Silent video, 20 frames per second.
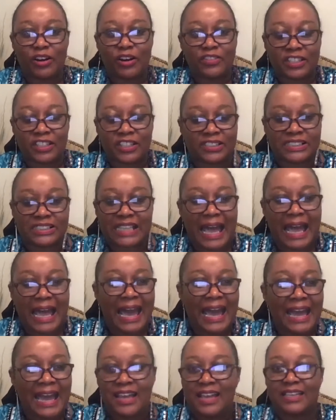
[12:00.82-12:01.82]
their
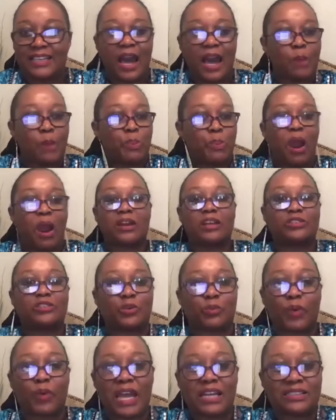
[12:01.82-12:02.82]
side. God parted
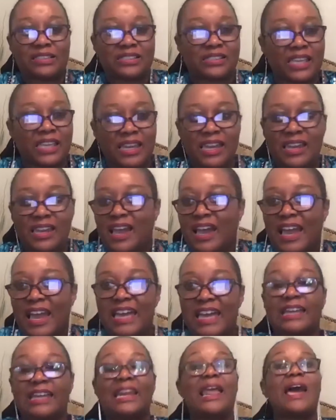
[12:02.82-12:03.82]
the Red Sea
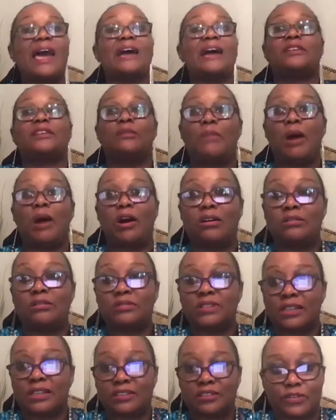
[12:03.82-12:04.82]
and led them on
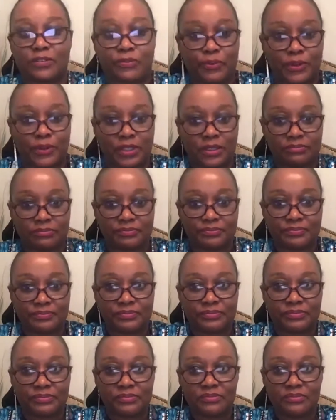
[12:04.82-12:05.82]
into freedom.
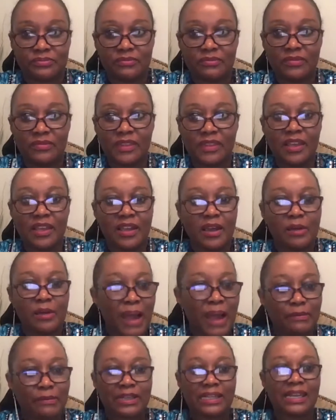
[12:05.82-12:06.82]

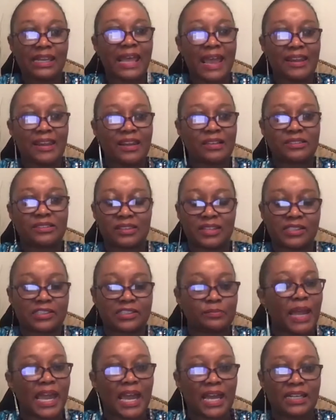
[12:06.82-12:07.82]
By relating to this
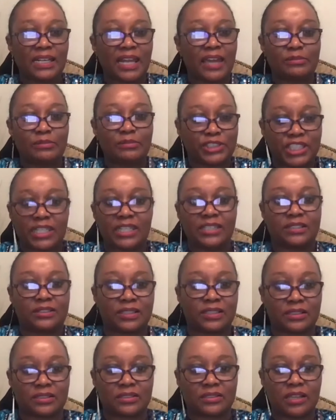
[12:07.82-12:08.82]
man named
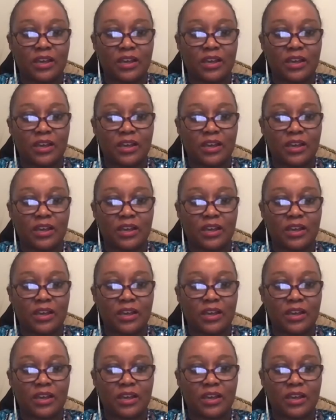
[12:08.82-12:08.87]
Jesus,